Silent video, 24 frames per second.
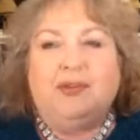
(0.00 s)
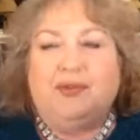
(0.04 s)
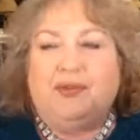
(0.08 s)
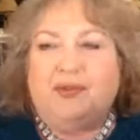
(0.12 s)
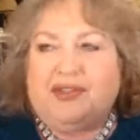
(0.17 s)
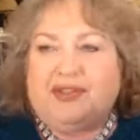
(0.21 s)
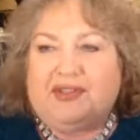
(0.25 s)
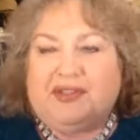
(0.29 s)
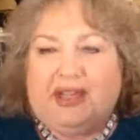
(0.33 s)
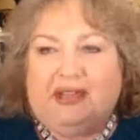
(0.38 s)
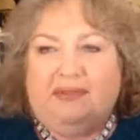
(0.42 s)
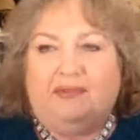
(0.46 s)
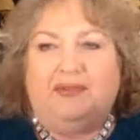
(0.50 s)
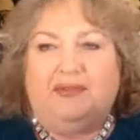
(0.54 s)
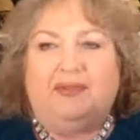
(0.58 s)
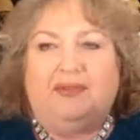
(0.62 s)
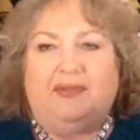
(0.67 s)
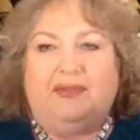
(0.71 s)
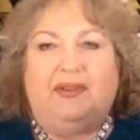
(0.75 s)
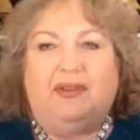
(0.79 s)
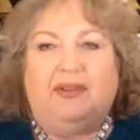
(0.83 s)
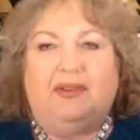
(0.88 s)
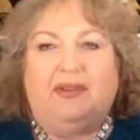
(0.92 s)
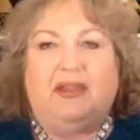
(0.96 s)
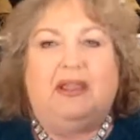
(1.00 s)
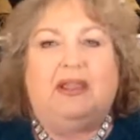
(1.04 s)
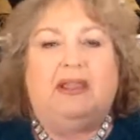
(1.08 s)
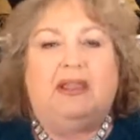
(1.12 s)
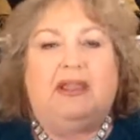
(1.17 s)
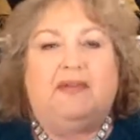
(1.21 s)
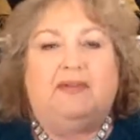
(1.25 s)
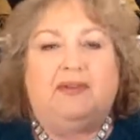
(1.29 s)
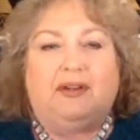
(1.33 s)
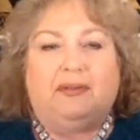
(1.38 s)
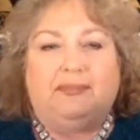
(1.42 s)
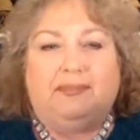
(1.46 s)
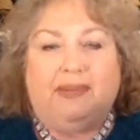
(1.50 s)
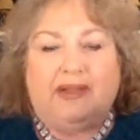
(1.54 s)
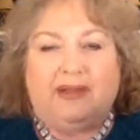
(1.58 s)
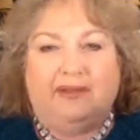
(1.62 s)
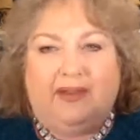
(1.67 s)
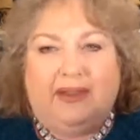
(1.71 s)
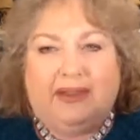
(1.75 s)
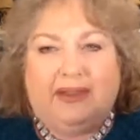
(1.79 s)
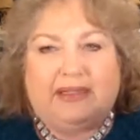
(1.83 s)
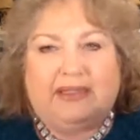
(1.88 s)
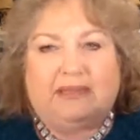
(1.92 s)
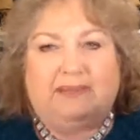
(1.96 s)
Do the same thing. Give it a bit of
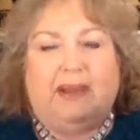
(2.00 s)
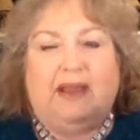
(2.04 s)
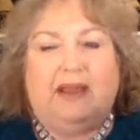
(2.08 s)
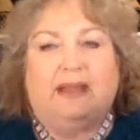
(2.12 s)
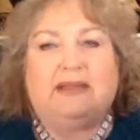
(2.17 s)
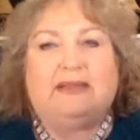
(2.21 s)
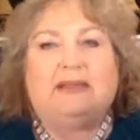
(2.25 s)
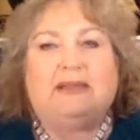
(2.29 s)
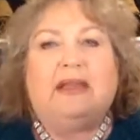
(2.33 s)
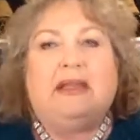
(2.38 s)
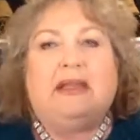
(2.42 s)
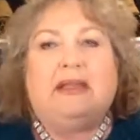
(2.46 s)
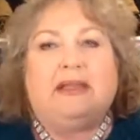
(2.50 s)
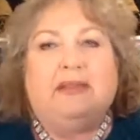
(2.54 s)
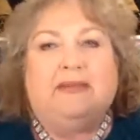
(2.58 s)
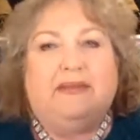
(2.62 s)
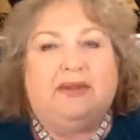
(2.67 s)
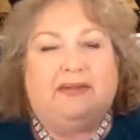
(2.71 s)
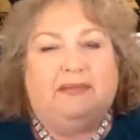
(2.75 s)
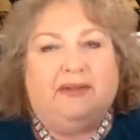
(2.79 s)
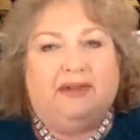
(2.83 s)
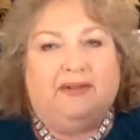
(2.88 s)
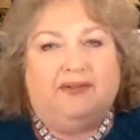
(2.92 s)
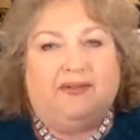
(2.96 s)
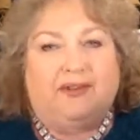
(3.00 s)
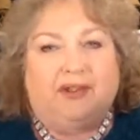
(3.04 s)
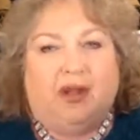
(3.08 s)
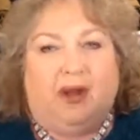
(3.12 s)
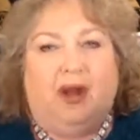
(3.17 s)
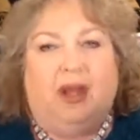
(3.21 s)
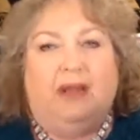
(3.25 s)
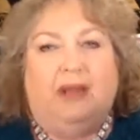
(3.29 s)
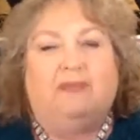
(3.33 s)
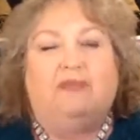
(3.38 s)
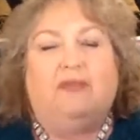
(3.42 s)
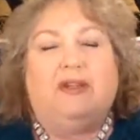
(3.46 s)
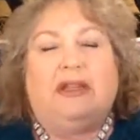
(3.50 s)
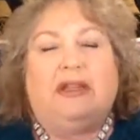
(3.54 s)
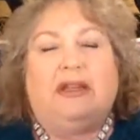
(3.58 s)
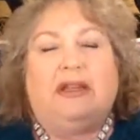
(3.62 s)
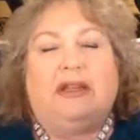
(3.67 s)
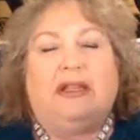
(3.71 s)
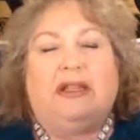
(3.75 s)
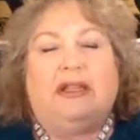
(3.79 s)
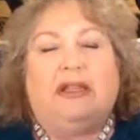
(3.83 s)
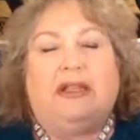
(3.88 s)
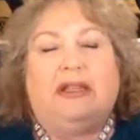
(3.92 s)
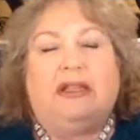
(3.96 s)
airspace, give it a bit of time,
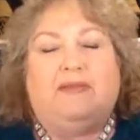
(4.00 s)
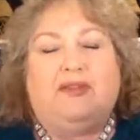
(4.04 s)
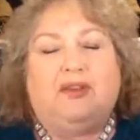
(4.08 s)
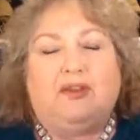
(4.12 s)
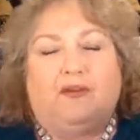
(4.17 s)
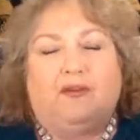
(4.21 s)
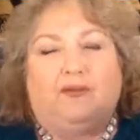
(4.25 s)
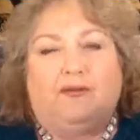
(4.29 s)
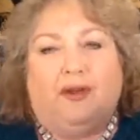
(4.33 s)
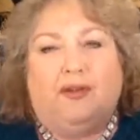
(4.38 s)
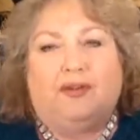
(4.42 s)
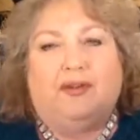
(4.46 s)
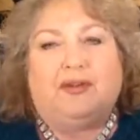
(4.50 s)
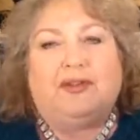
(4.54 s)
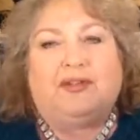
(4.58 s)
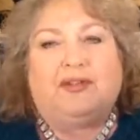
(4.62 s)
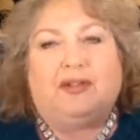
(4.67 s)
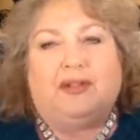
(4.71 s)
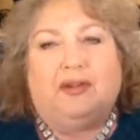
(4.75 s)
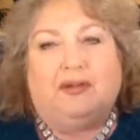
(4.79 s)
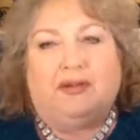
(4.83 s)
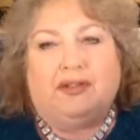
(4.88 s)
really give it your focus and